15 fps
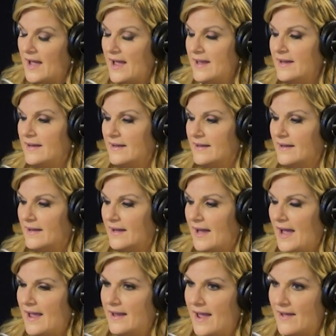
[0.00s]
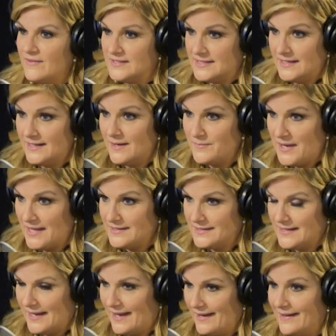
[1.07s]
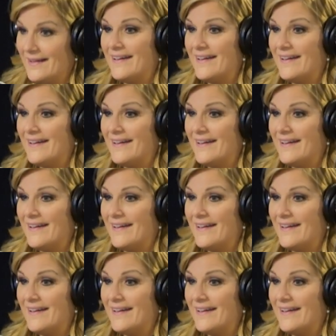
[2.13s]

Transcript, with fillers: I... I haven't seen him yet today.